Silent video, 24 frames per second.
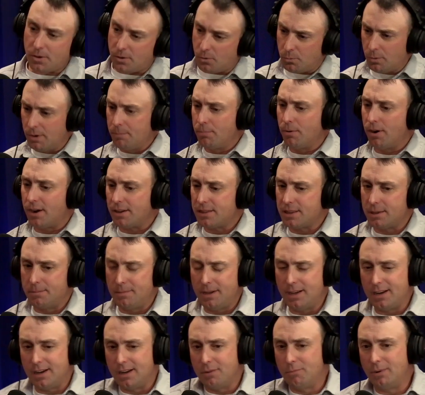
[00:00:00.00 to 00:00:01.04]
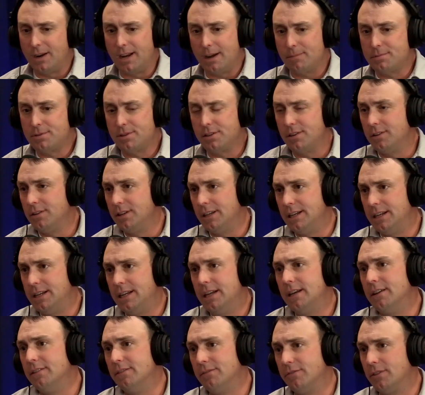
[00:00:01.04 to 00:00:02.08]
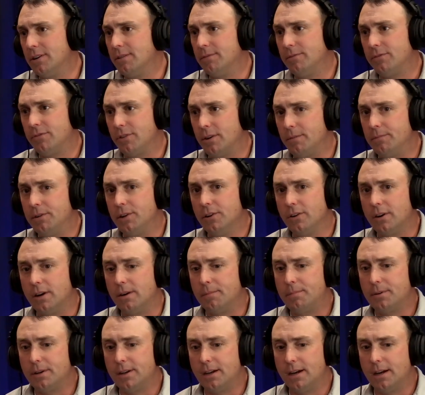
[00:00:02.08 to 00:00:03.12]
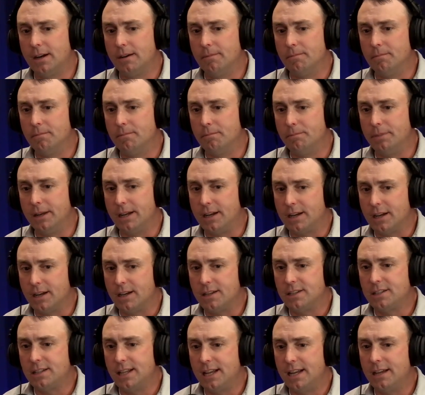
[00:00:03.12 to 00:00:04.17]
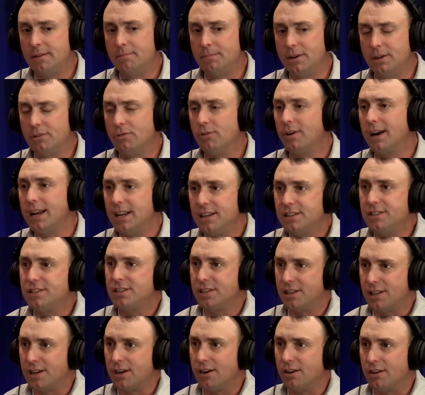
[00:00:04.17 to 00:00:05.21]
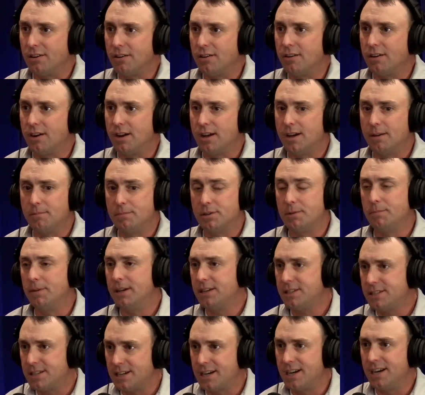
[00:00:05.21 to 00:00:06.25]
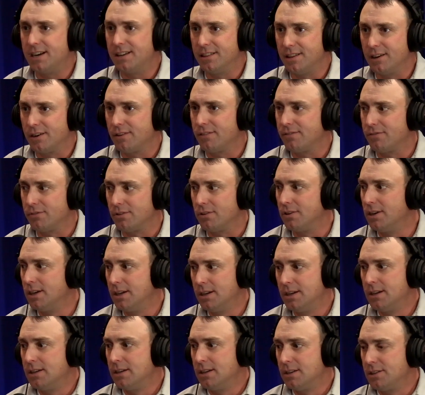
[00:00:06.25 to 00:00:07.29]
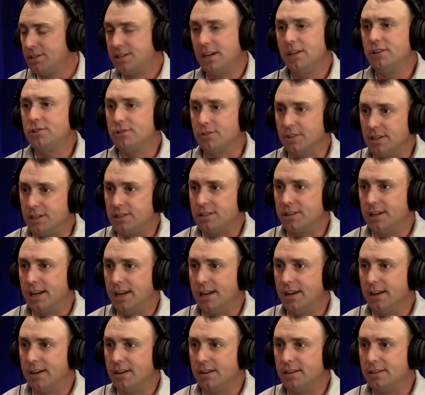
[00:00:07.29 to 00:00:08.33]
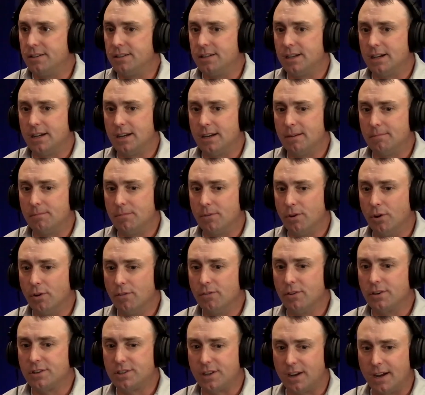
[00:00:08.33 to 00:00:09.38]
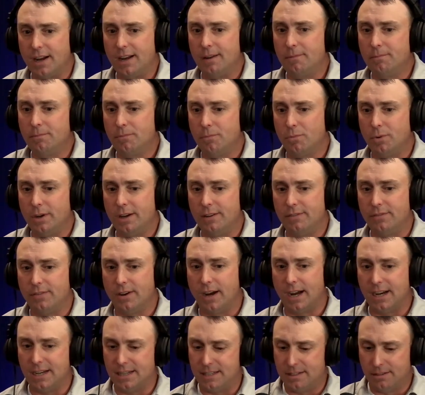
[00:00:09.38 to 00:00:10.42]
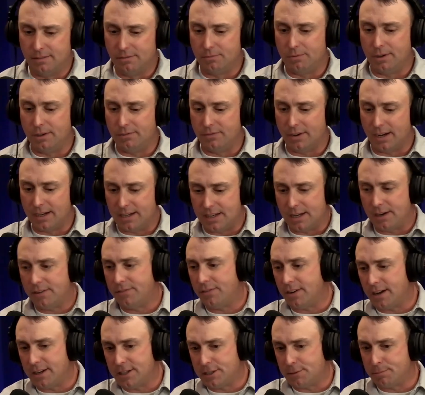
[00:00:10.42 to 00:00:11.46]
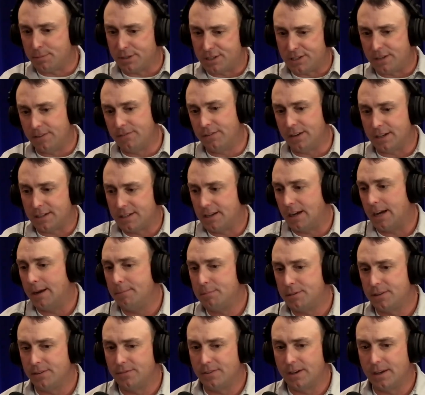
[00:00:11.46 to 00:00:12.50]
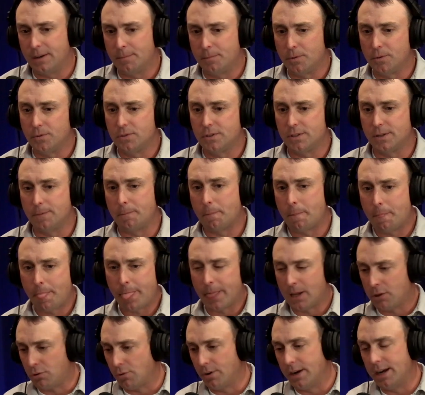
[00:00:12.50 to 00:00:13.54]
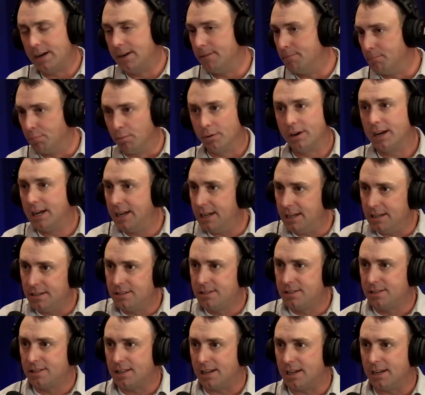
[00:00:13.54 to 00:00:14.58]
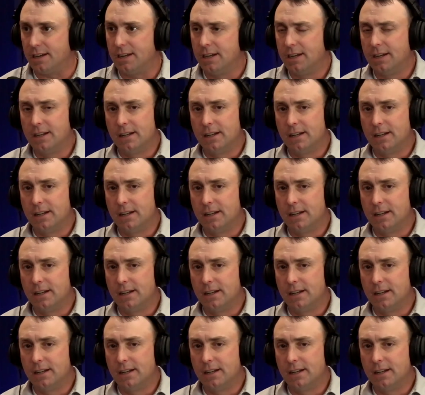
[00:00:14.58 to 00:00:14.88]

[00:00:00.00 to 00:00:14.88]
we brought them in, and we absolutely did from Europe because they had been raised there, domesticated there for centuries. And over time, we've identified specific types of animals and created breeds that